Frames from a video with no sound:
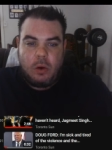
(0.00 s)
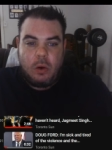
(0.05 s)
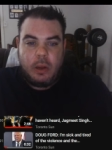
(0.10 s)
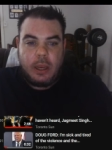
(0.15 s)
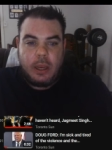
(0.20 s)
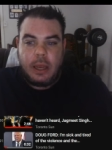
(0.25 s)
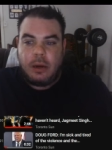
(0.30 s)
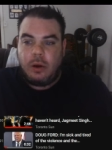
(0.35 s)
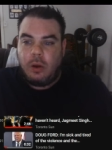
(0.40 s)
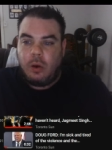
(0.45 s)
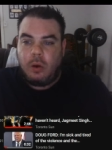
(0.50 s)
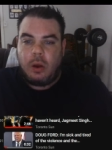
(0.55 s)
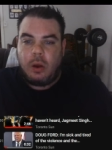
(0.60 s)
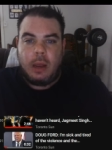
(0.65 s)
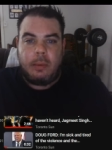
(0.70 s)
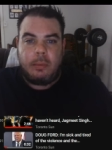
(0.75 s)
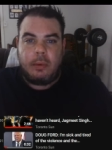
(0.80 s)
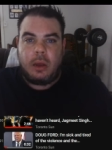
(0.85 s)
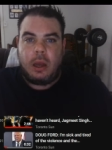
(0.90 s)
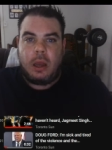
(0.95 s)
oh yeah, no,
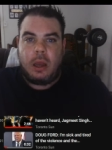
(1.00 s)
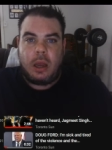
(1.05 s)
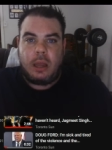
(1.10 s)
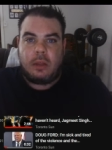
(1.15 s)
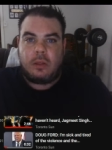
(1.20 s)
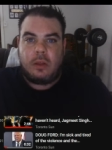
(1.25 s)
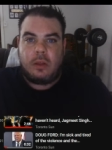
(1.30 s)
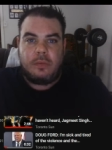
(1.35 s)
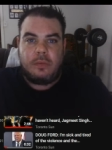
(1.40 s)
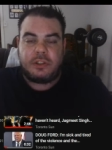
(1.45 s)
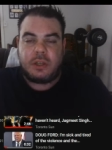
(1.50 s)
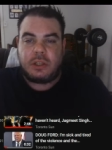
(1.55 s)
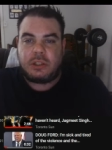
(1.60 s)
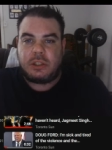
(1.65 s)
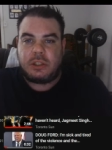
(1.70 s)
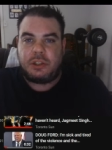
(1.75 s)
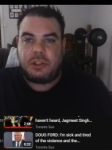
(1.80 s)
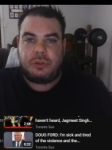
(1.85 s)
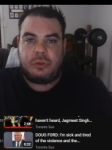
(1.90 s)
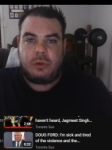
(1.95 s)
I I love
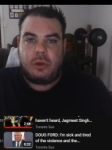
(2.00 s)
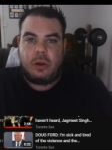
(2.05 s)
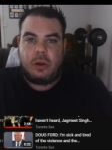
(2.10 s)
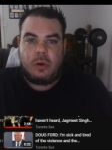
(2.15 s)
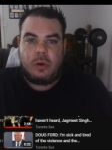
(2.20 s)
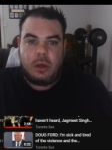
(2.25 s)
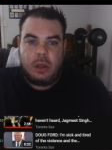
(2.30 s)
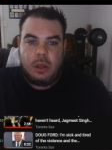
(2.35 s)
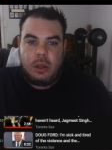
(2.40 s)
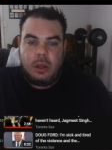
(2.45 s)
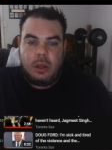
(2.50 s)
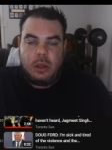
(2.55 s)
Justin Trudeau.